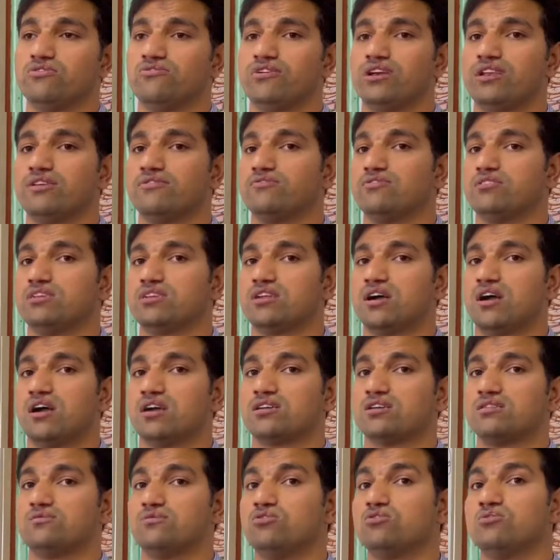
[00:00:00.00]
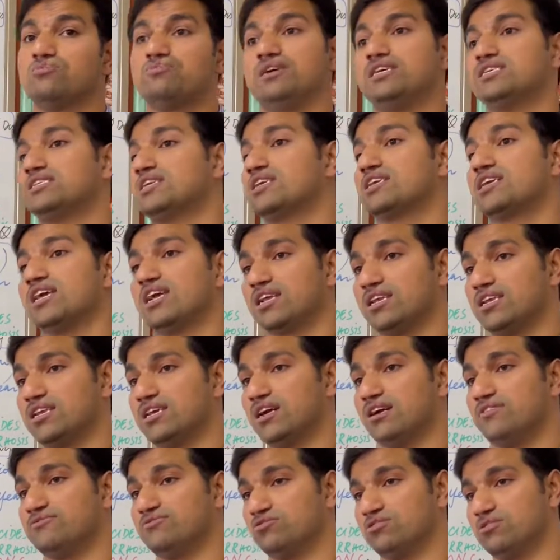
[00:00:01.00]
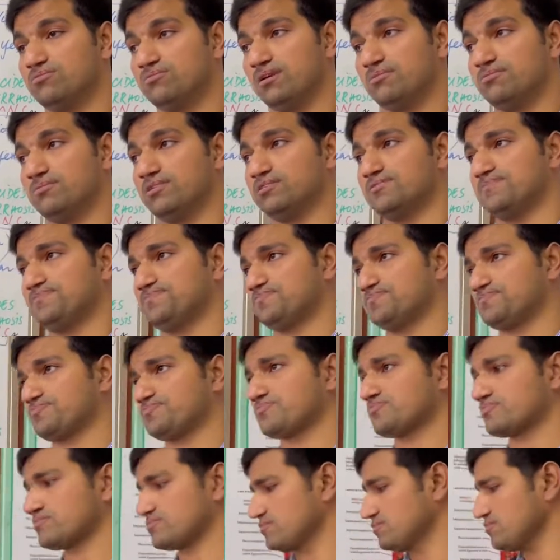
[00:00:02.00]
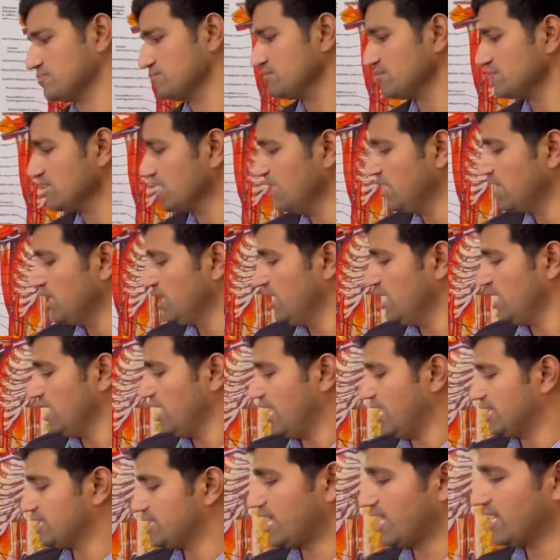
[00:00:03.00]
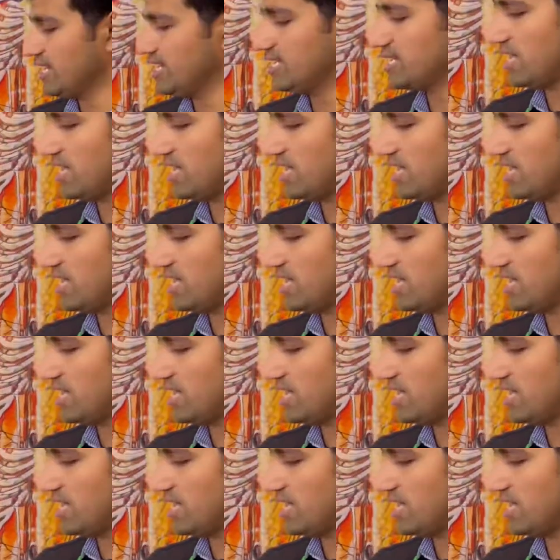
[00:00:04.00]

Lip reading: when we talked about basal ganglia, if you remember. And then it